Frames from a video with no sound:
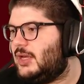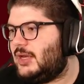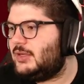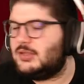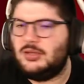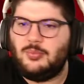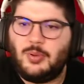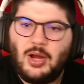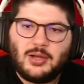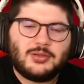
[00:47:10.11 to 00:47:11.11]
into the
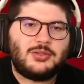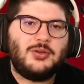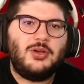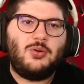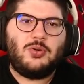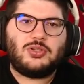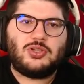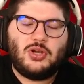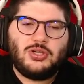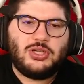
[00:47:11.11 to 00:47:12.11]
box, or
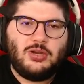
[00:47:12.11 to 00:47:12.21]
surging